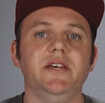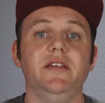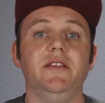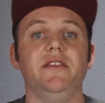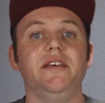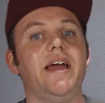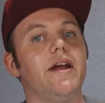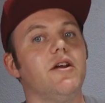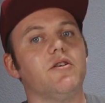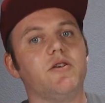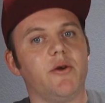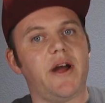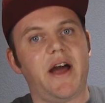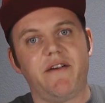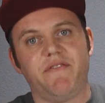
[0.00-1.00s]
in the
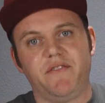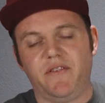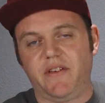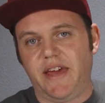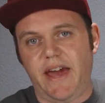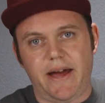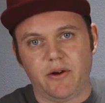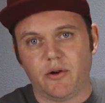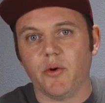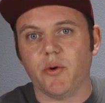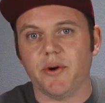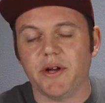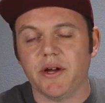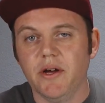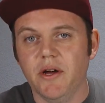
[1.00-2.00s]
aircraft
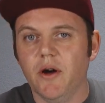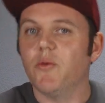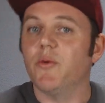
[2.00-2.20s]
category